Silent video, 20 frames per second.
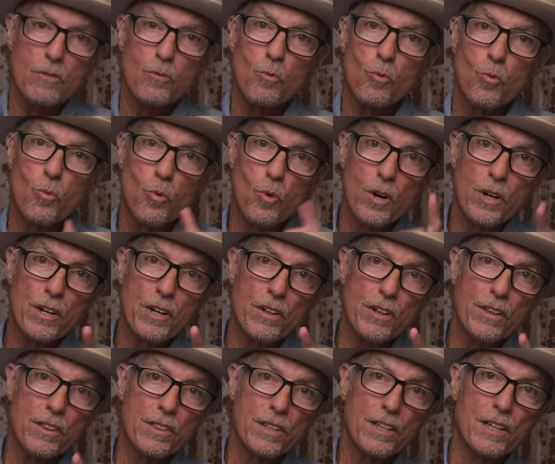one
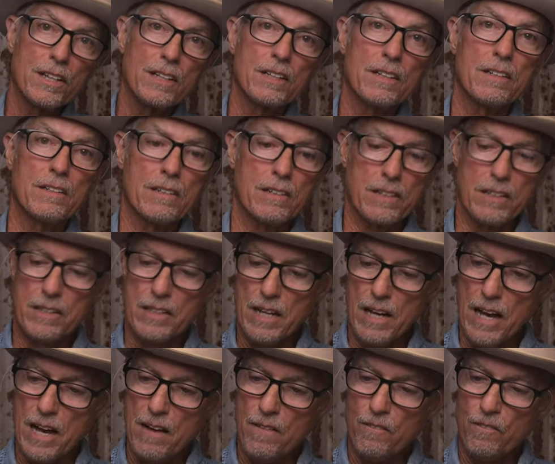other thing.
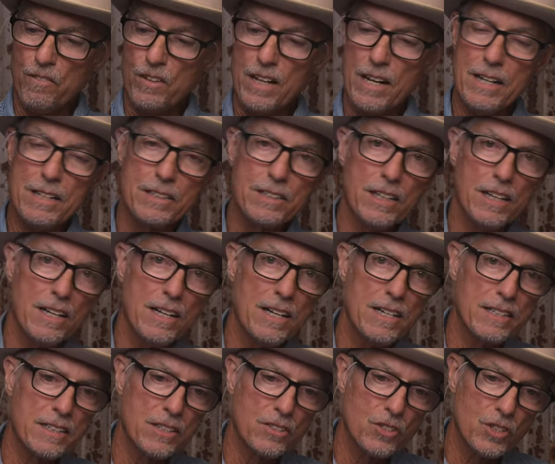Fly
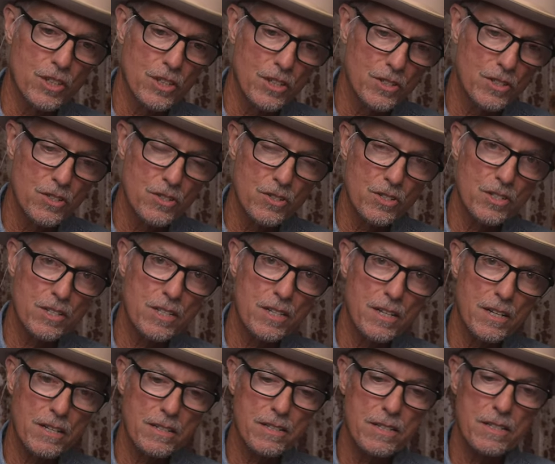tying continues in
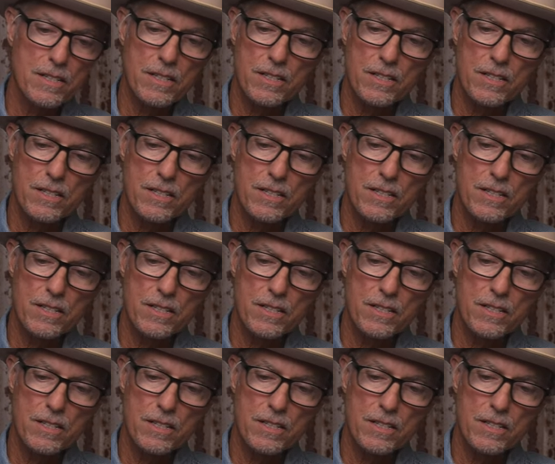Texas.